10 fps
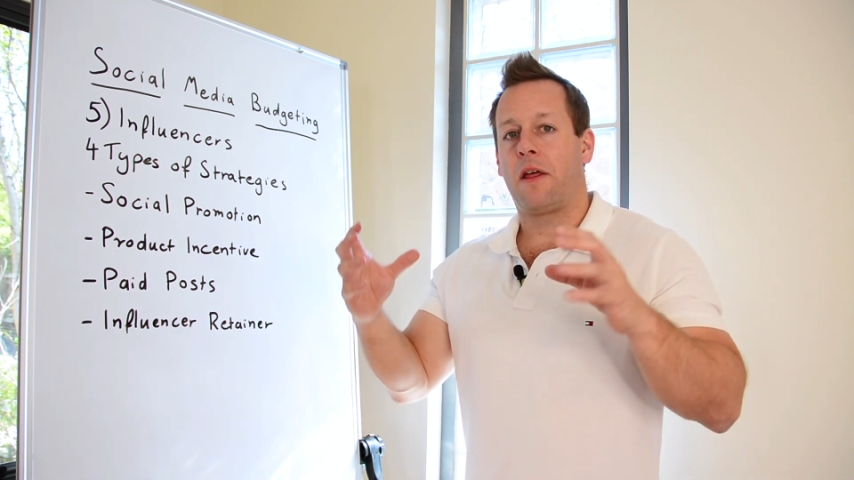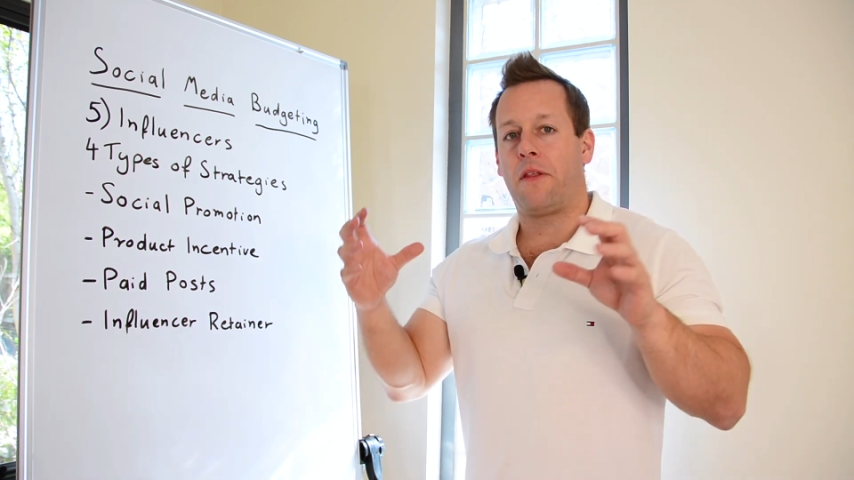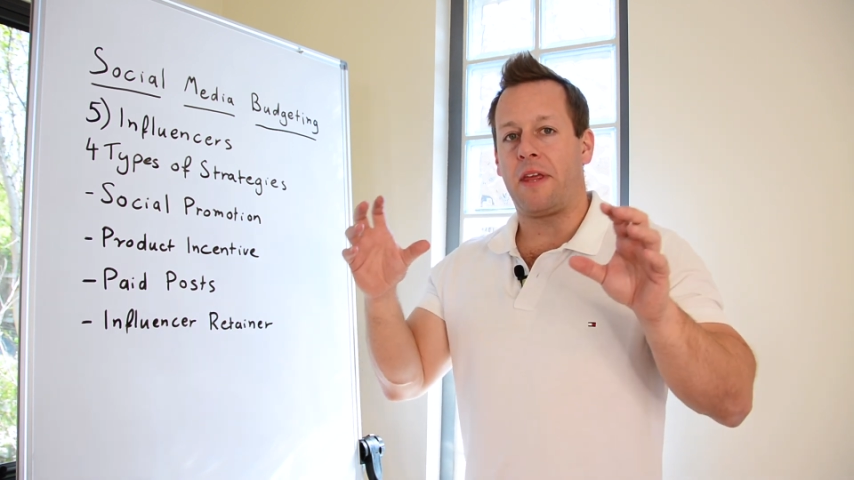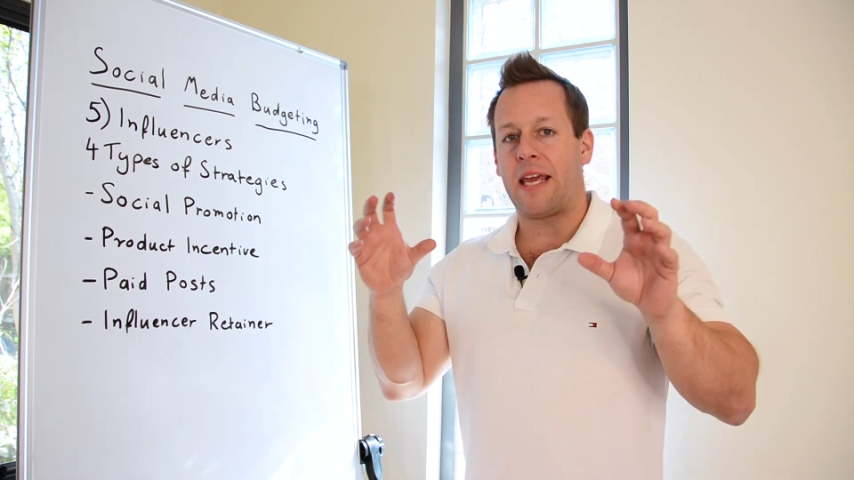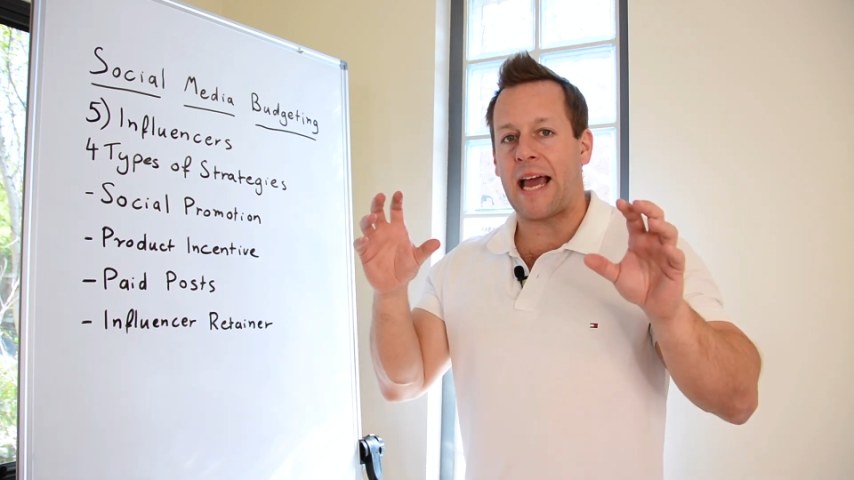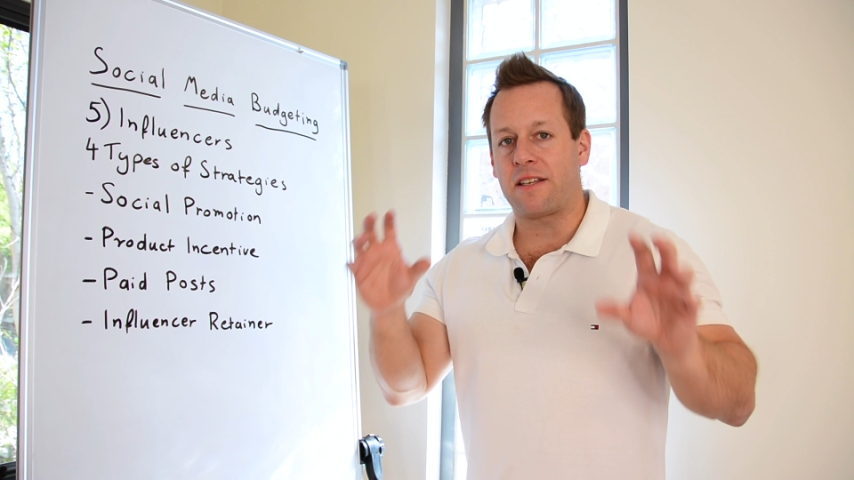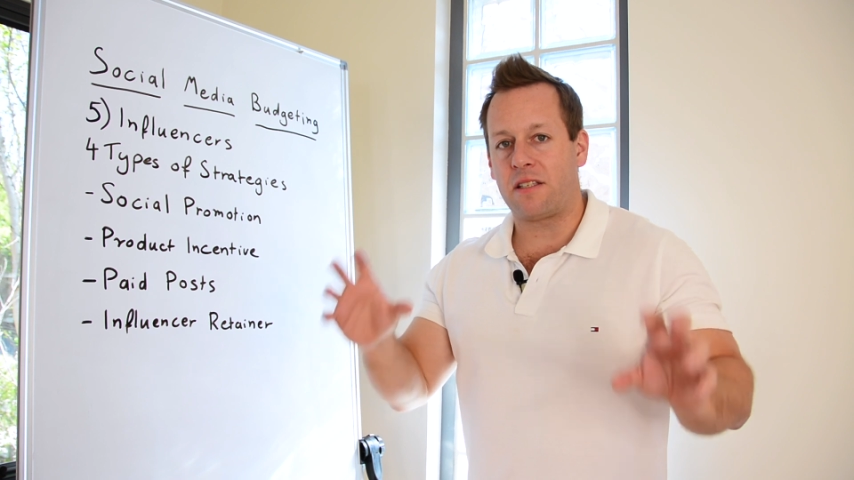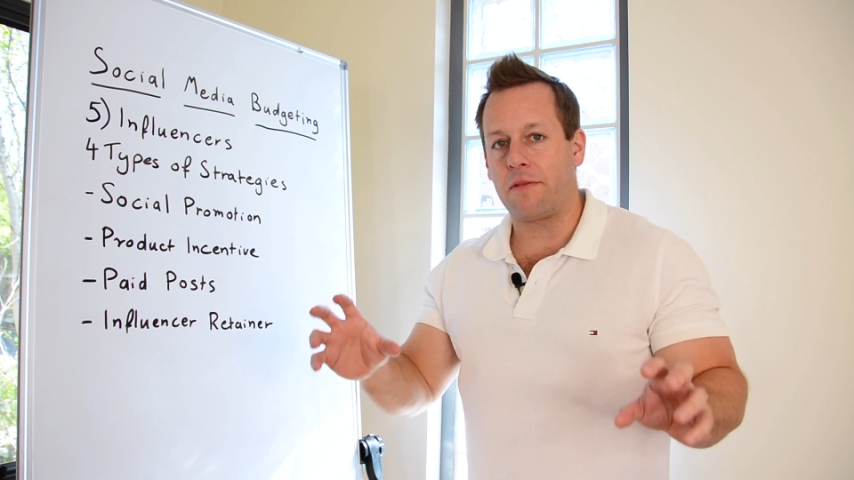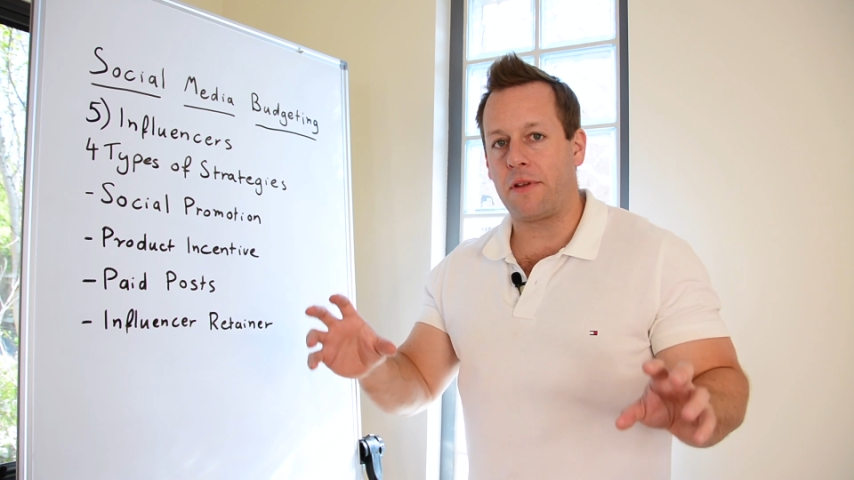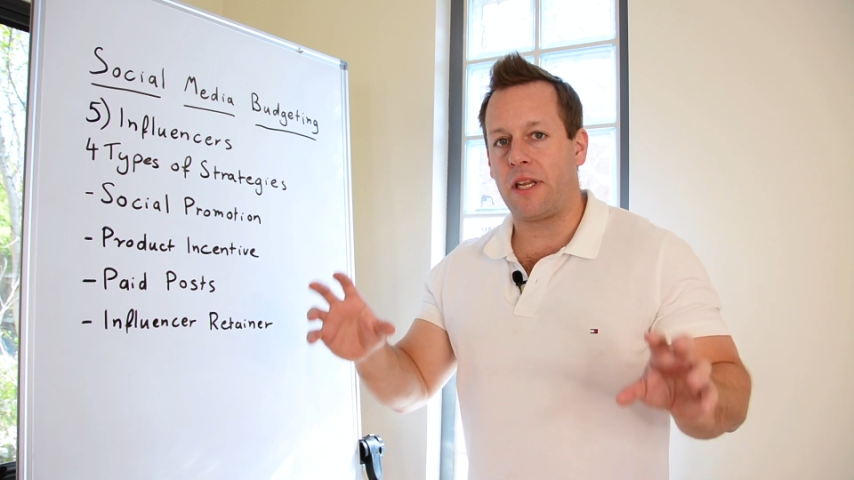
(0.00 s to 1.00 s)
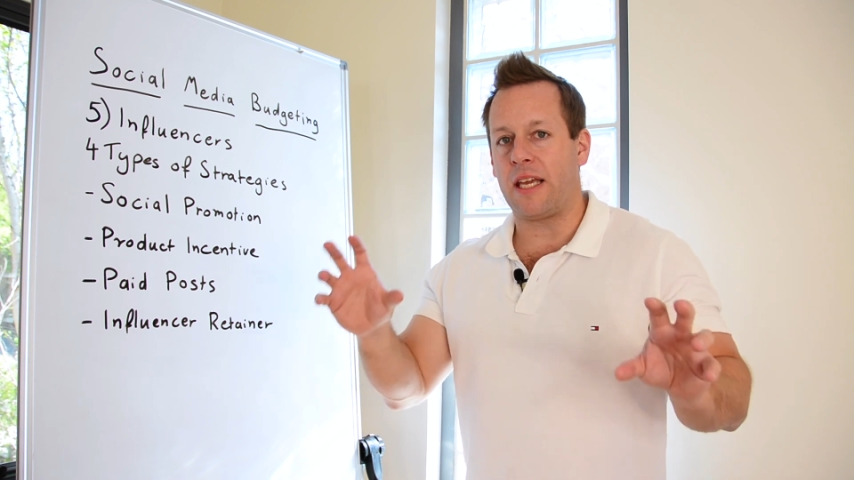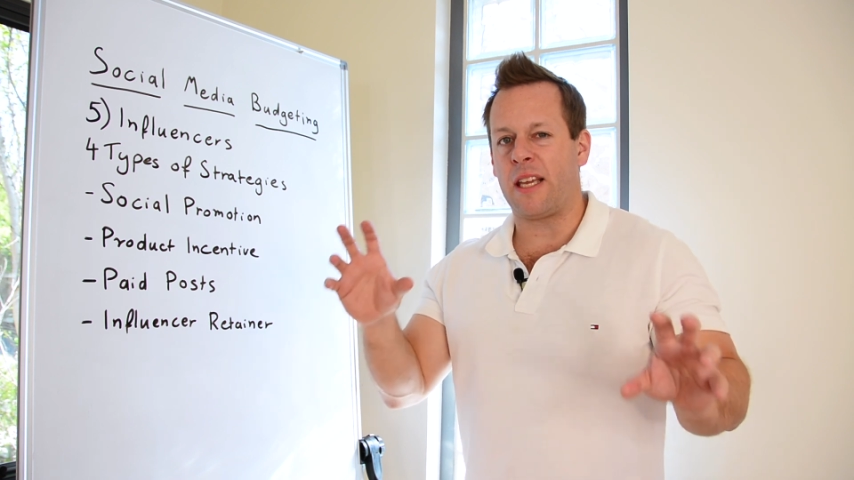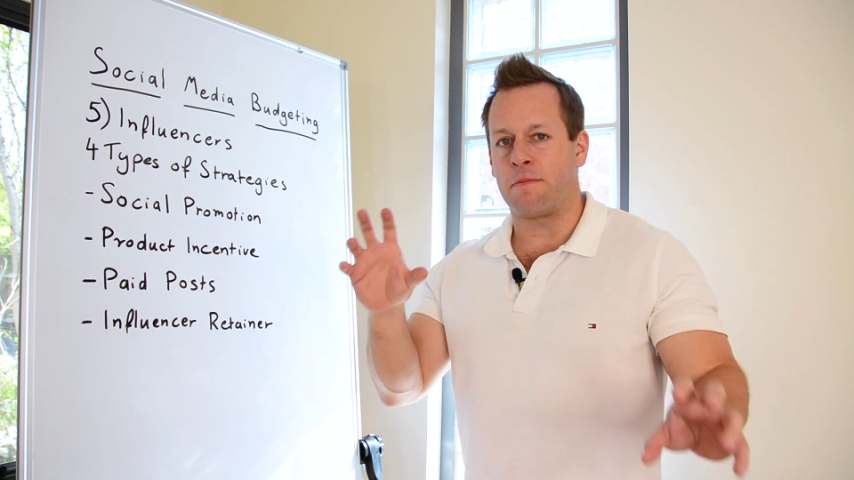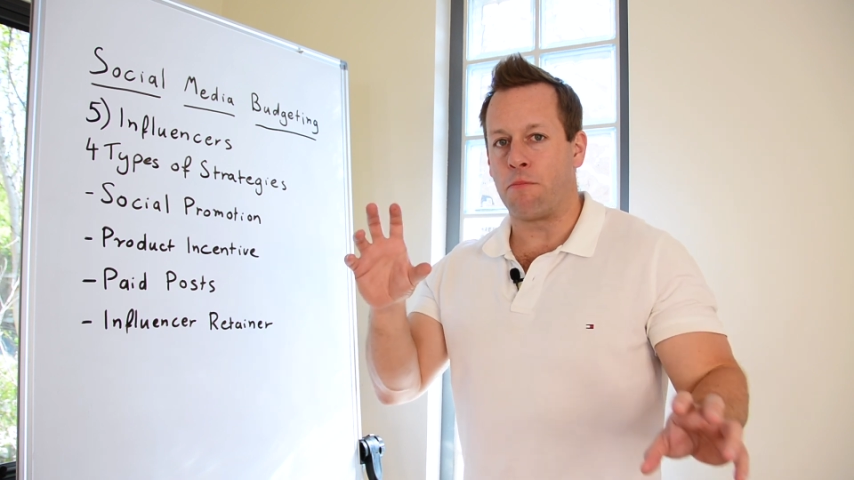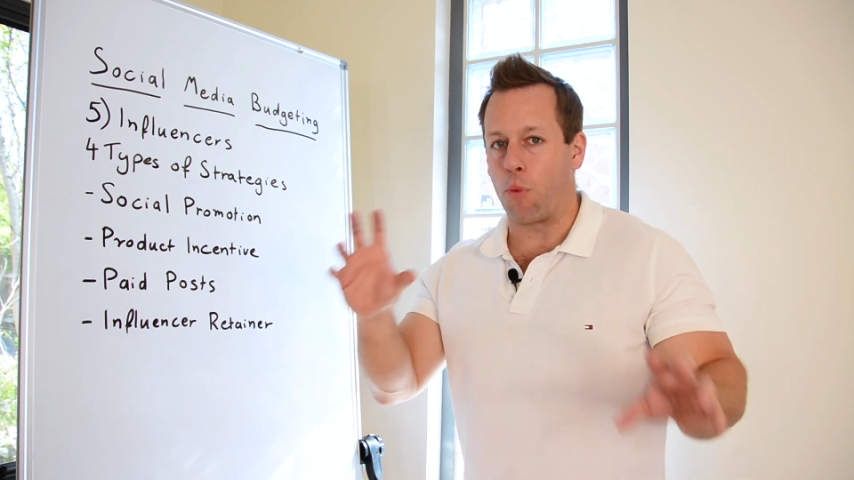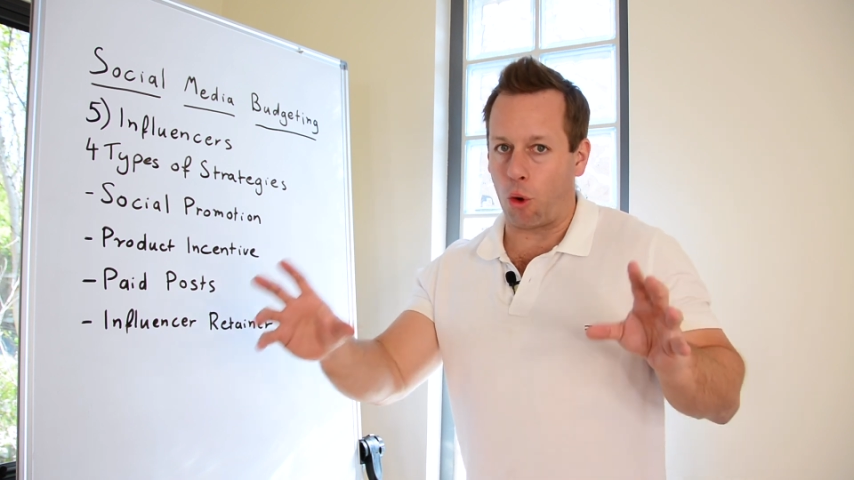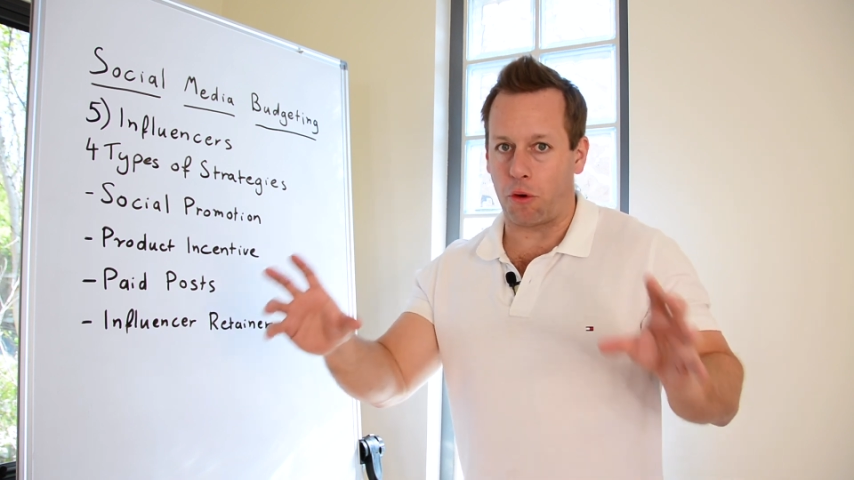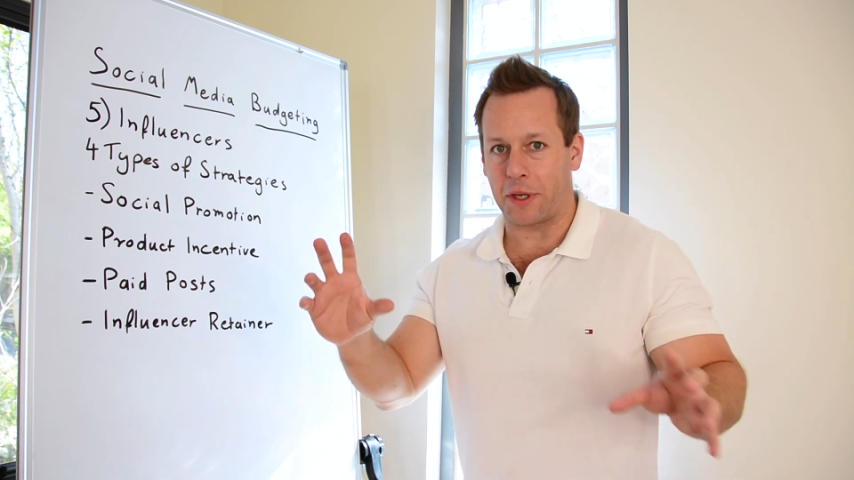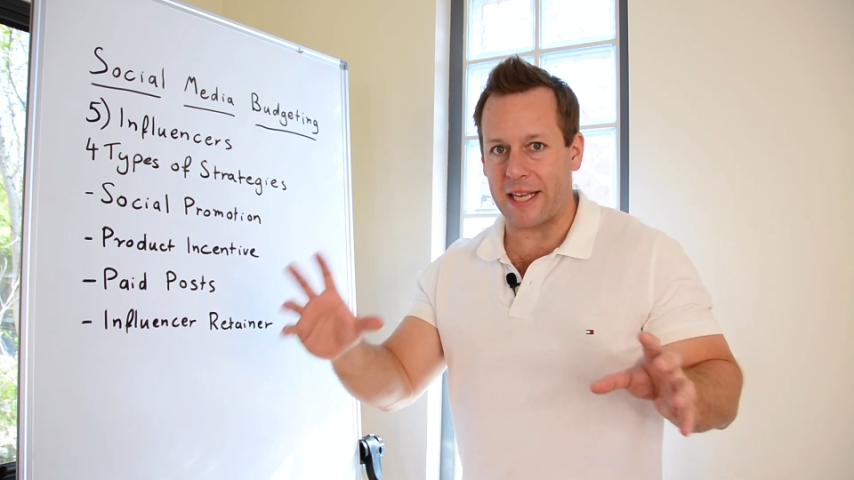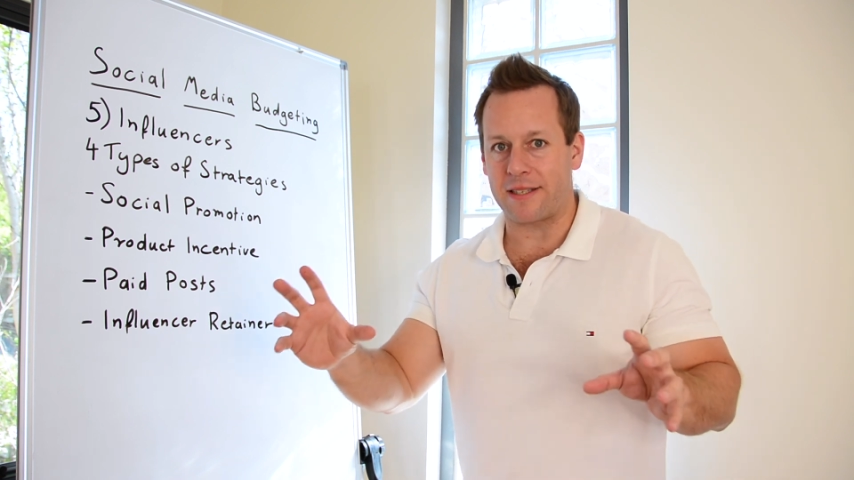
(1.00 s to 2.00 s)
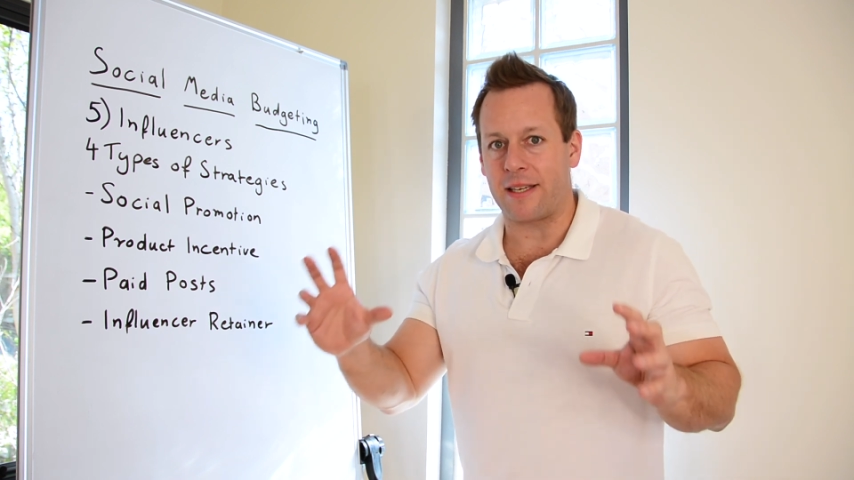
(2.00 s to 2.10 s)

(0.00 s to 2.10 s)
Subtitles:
the activity is more or less